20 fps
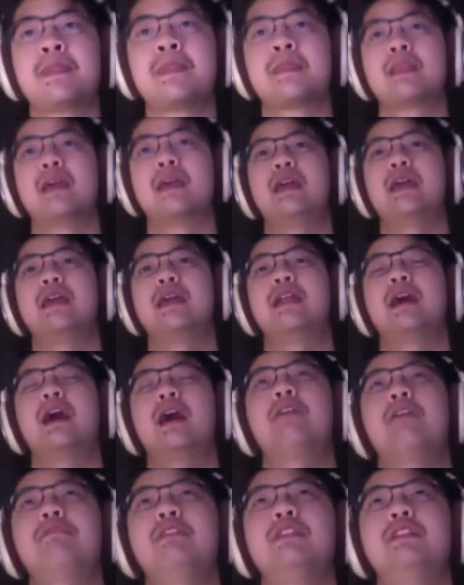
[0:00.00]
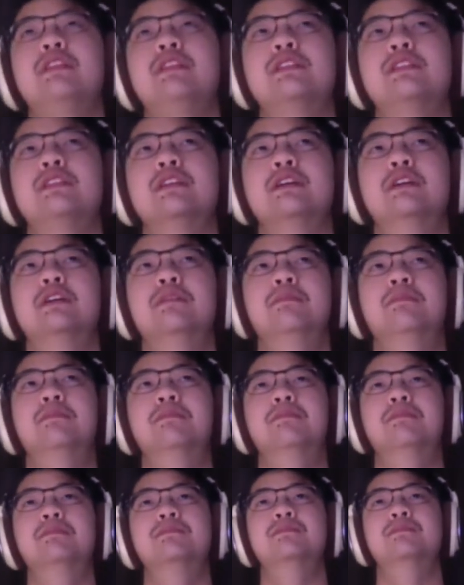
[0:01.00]
And having this
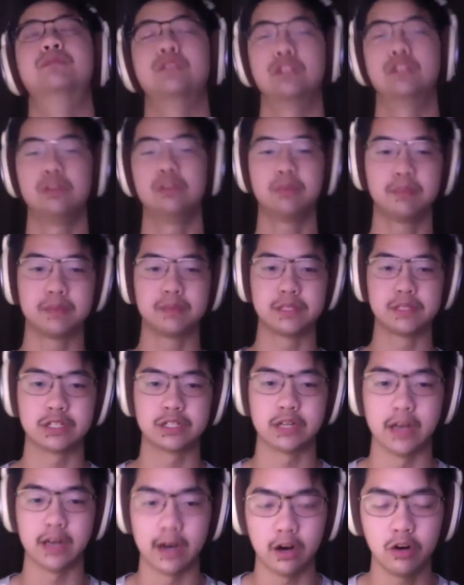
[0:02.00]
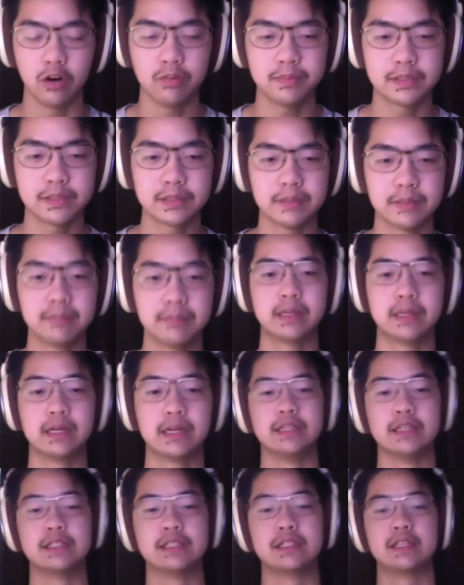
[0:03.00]
superposition helps,
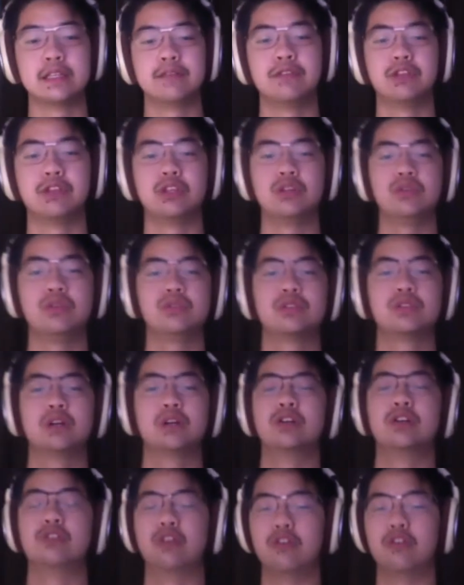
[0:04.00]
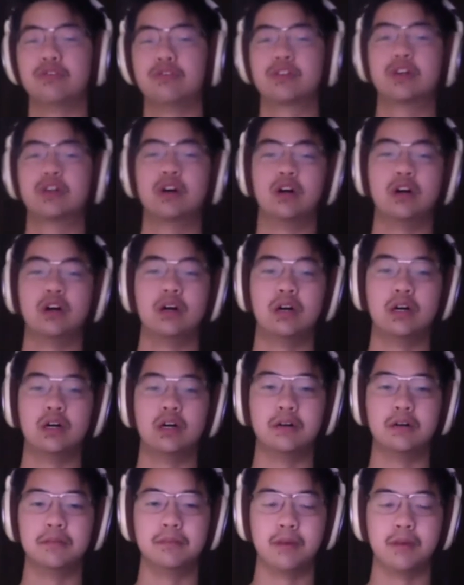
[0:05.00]
because if you use a Grover
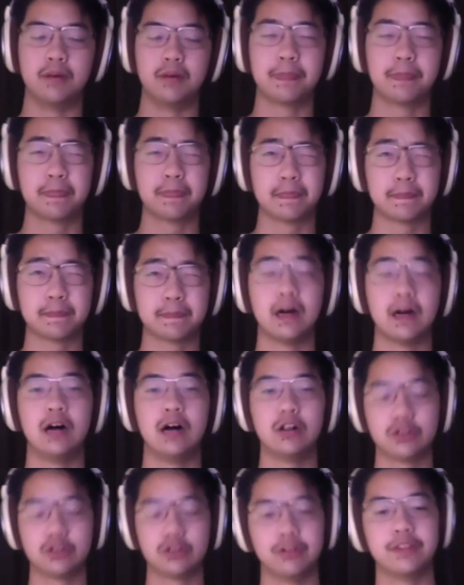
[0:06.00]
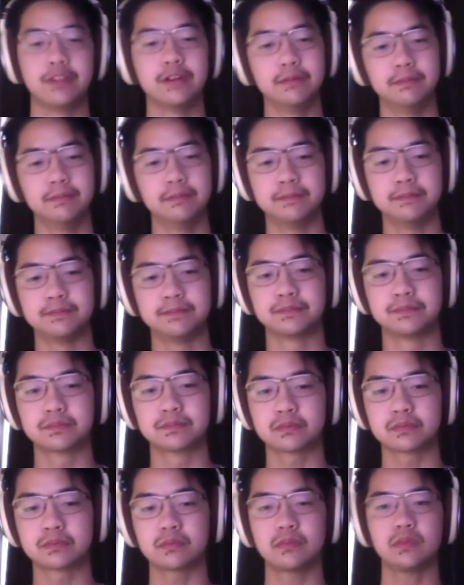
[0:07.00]
algorithm,
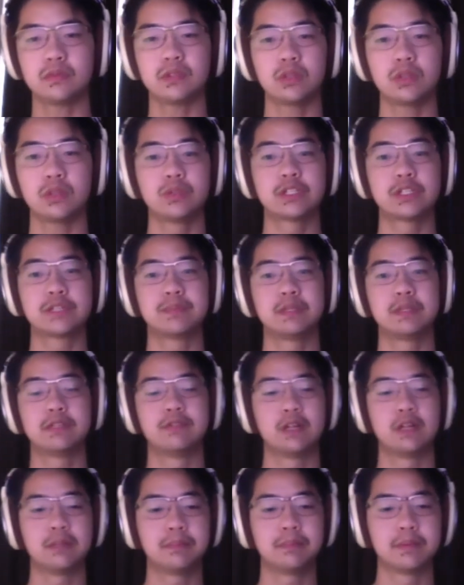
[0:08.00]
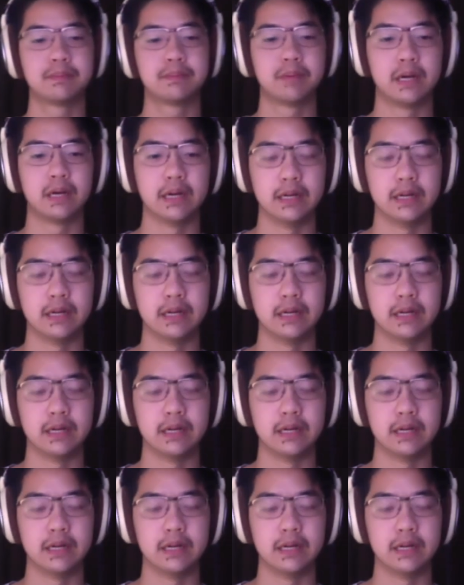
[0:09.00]
which is being developed by